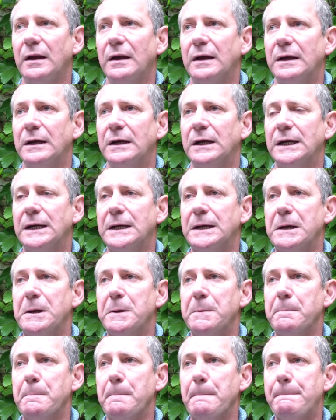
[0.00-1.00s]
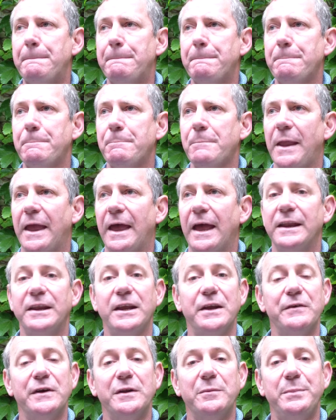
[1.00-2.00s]
and
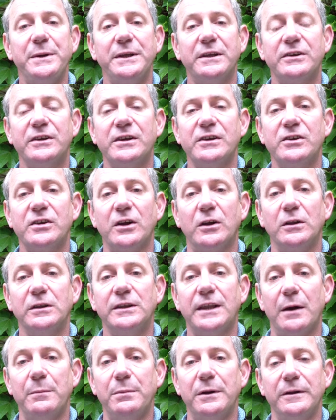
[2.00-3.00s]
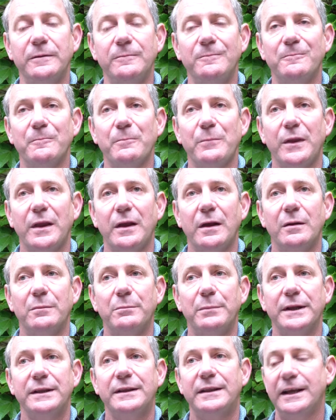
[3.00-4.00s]
even Peterson's Old Dublin.
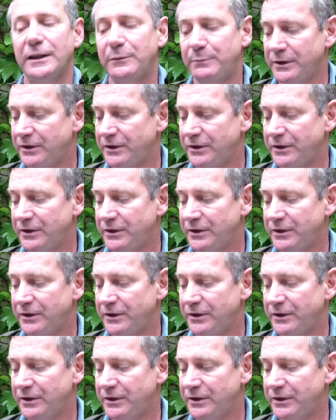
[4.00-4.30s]
But let me